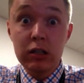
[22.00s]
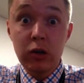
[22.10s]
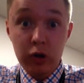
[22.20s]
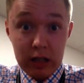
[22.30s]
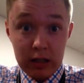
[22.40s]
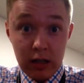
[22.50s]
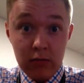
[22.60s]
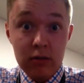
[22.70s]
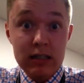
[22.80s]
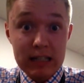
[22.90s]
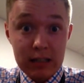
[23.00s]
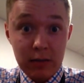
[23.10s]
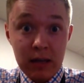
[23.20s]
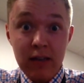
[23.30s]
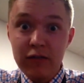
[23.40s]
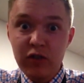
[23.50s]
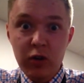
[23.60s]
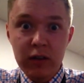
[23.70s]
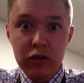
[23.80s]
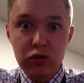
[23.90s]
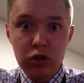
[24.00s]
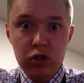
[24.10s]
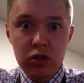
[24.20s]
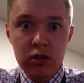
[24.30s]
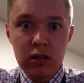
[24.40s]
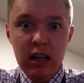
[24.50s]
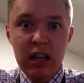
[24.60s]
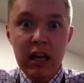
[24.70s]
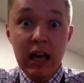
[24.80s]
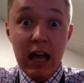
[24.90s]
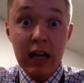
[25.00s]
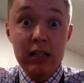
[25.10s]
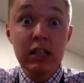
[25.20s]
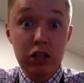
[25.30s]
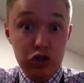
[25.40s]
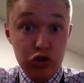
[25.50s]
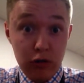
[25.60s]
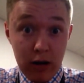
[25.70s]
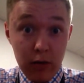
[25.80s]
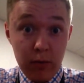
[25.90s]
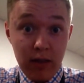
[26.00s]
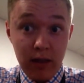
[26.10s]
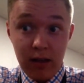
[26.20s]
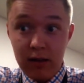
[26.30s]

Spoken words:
all you need to do is listen to me, follow the instructions, and you can just crack on with it.